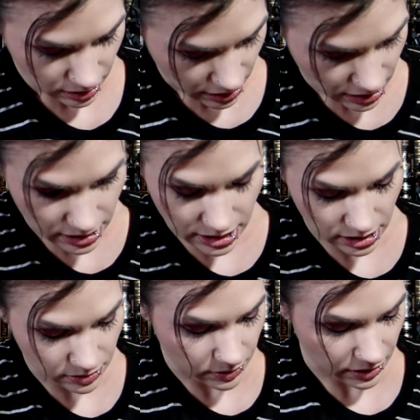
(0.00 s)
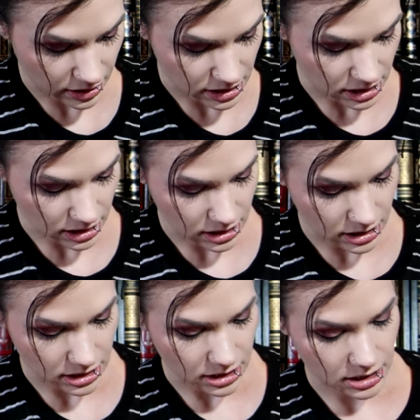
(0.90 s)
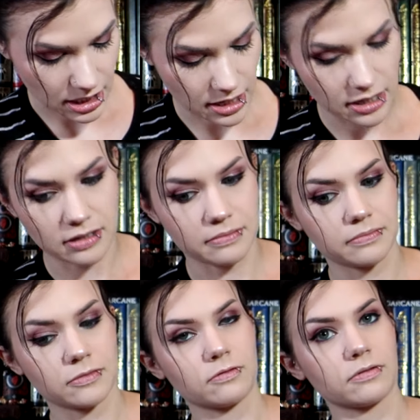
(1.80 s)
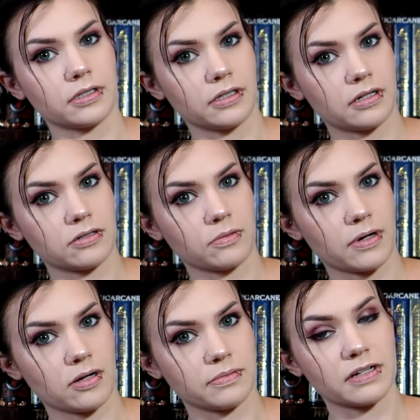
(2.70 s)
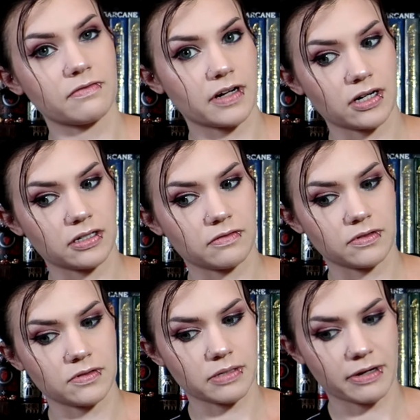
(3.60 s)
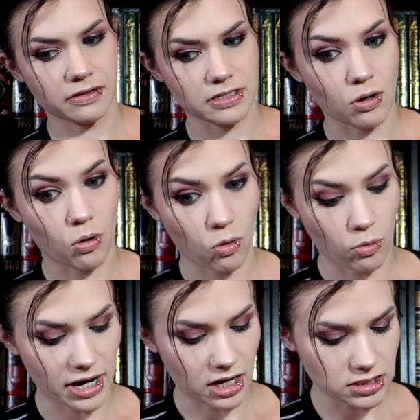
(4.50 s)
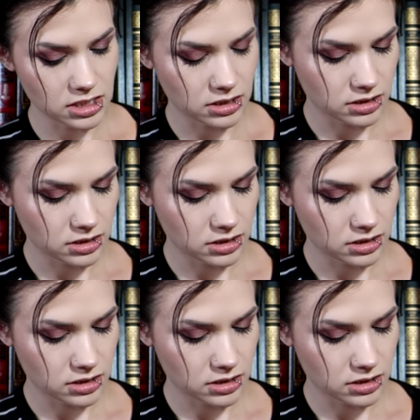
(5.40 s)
and see what this is, because I am really underwhelmed and very confused about this whole box.